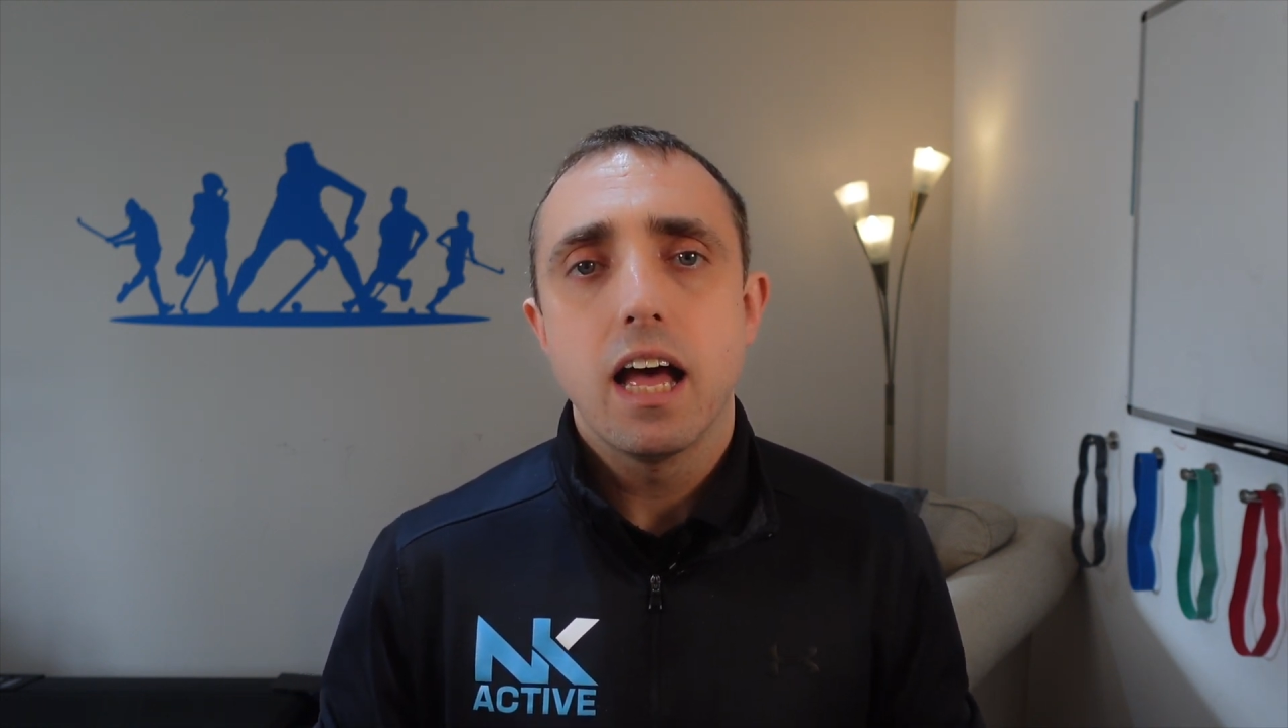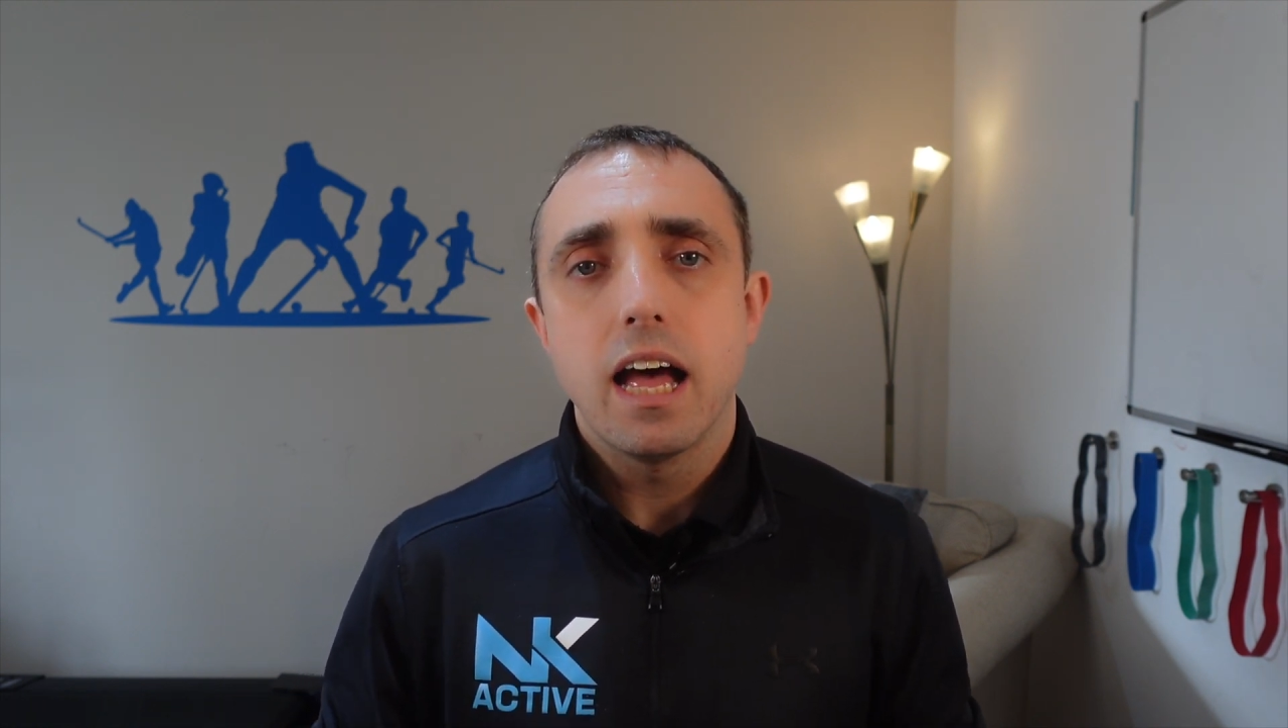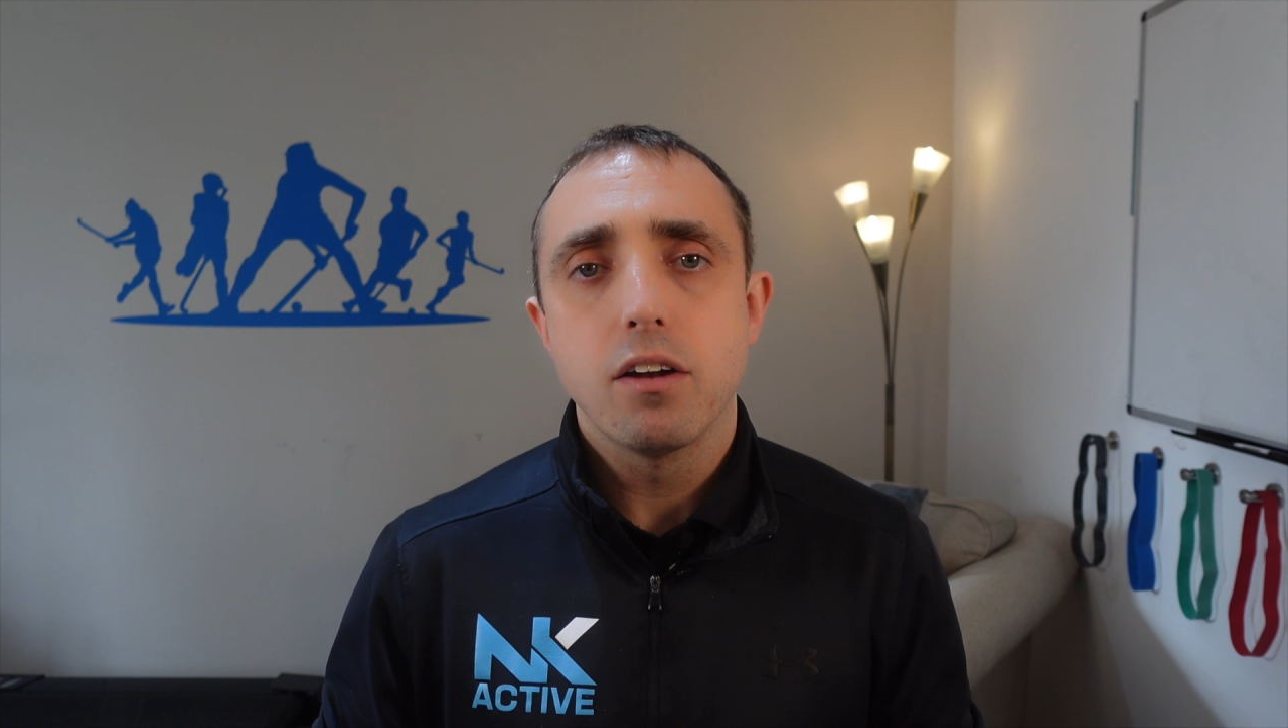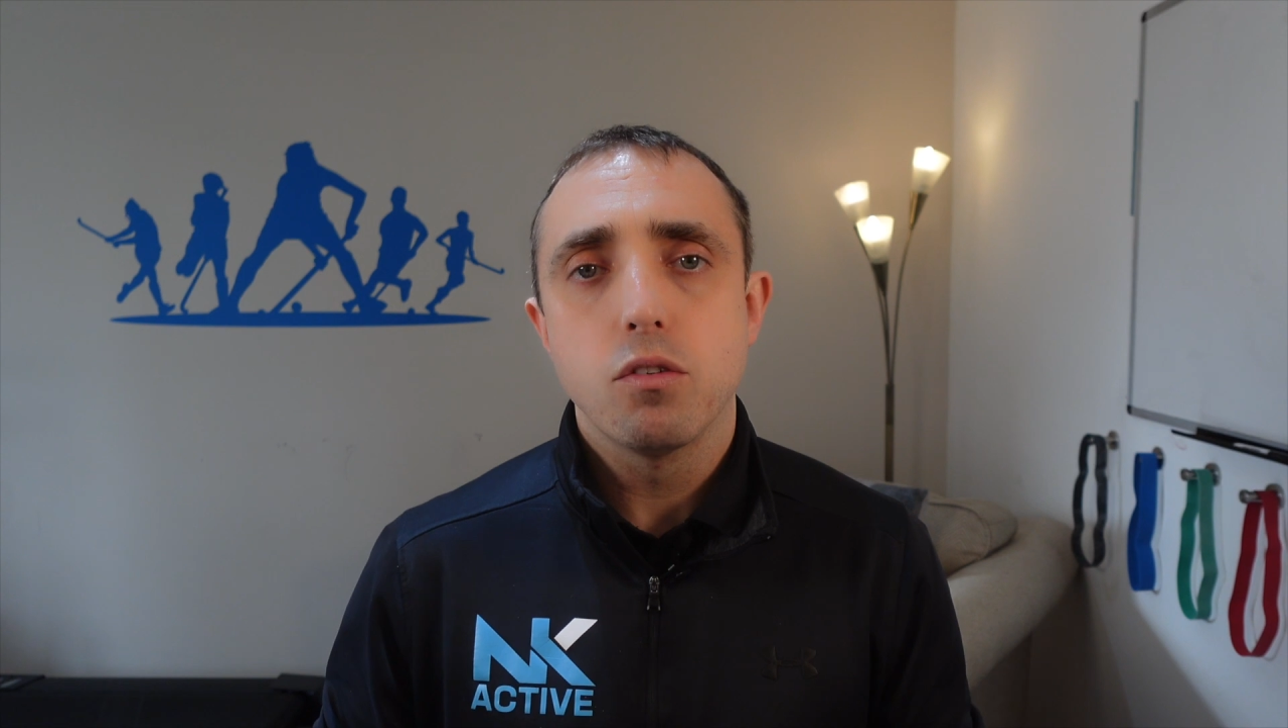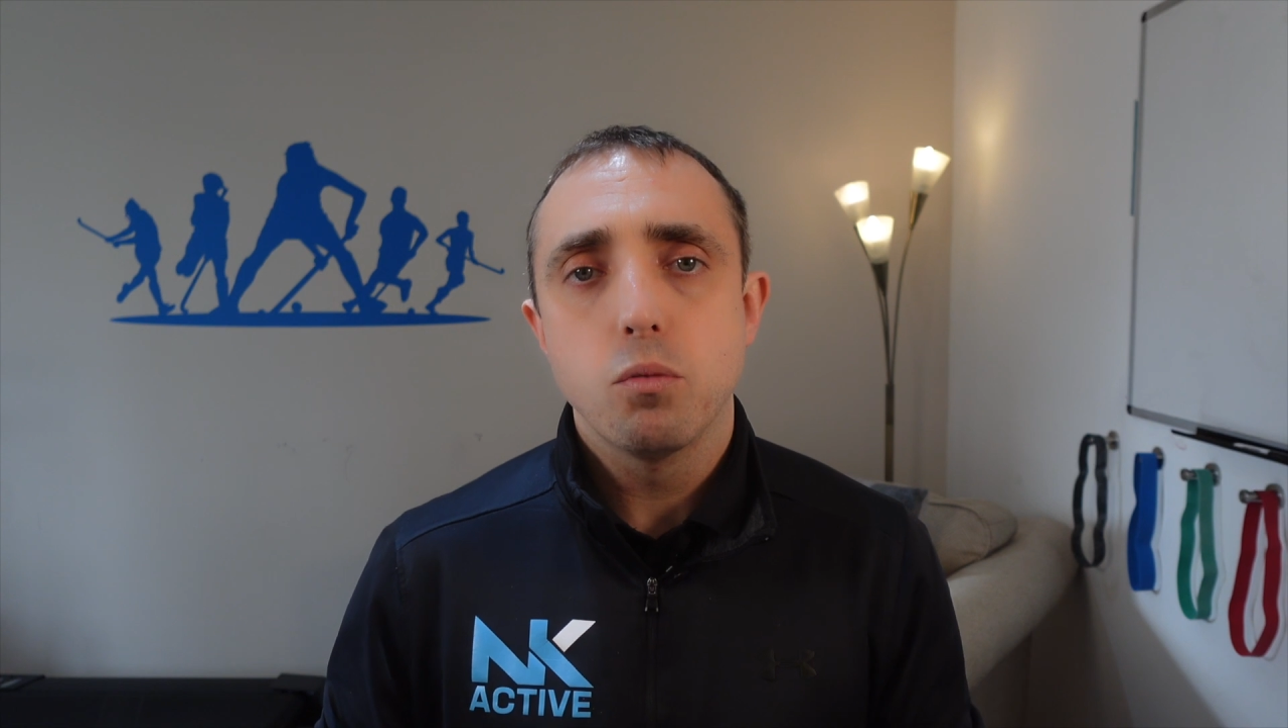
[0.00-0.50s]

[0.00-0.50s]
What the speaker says: and